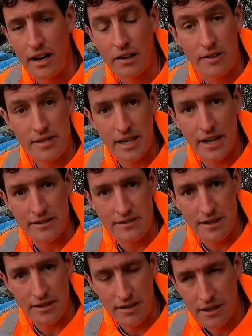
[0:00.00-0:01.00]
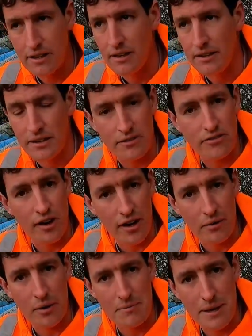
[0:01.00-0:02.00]
grease guns that fire
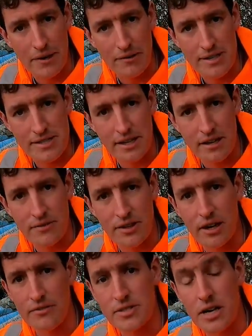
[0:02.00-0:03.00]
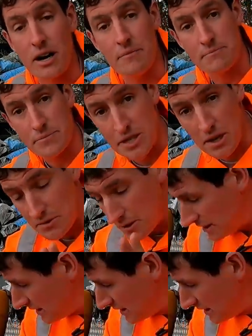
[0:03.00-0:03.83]
quite a bit of grease in over time. So